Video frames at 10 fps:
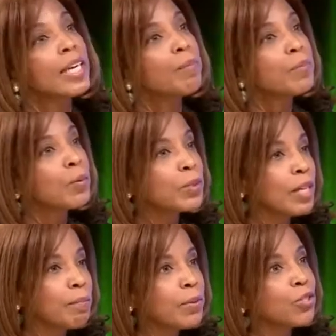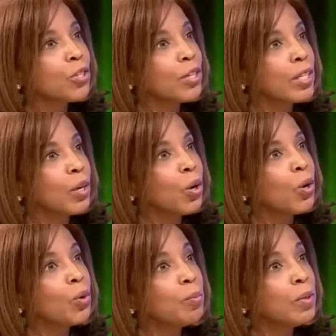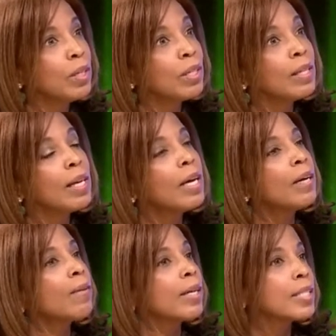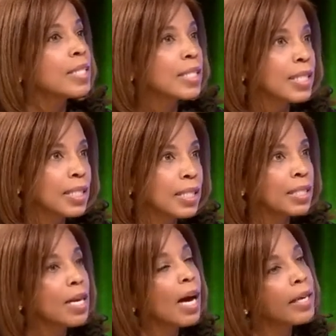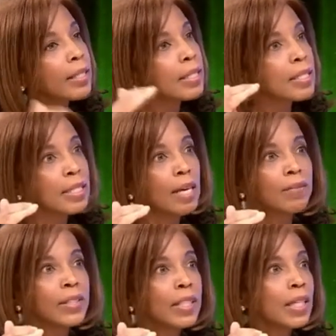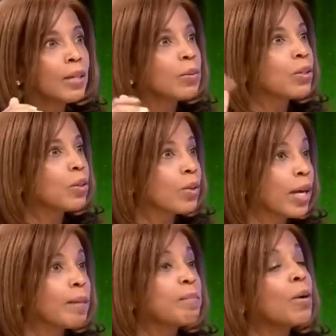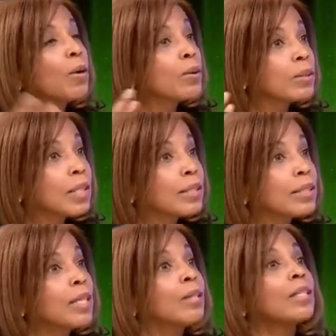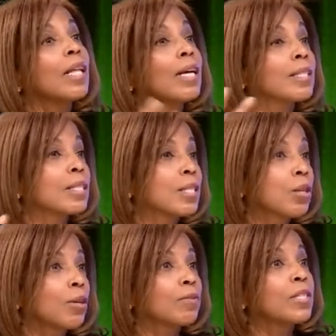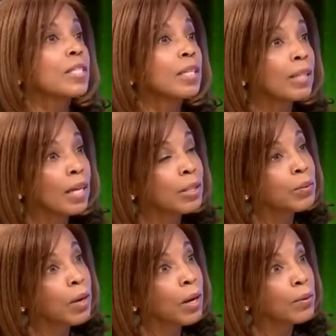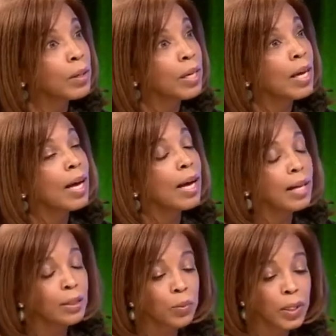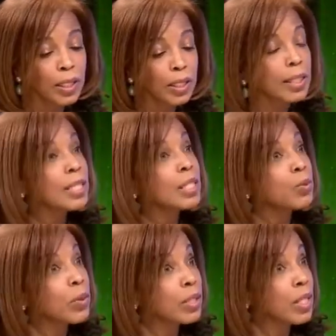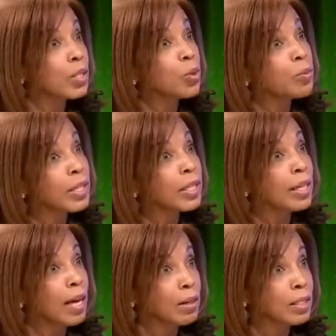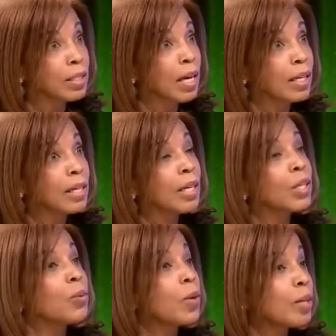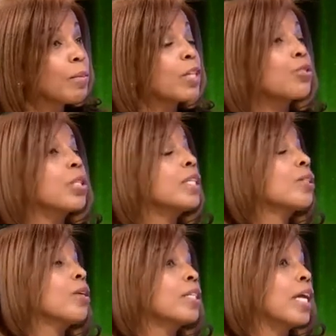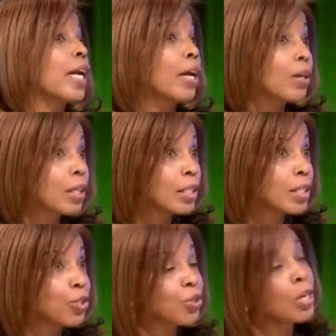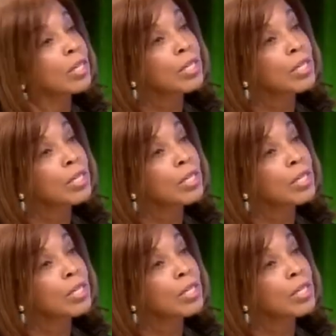keep your temperature in the home around the 60s. Higher than 70 will create mold and that to surface and grow. And one of the things is when there's humidity outside, you want to make sure they turn their air conditioner on,